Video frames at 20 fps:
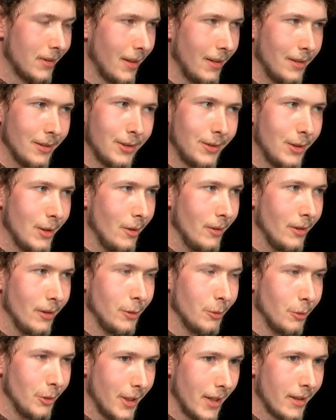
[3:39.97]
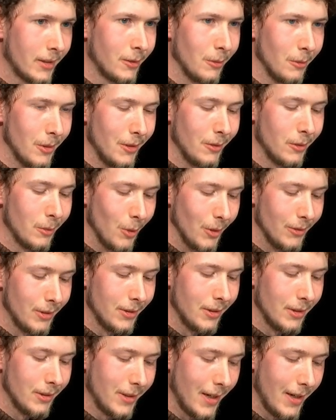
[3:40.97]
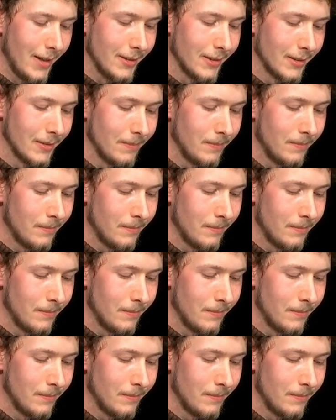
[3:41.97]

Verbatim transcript: and still on the trajectory towards the state.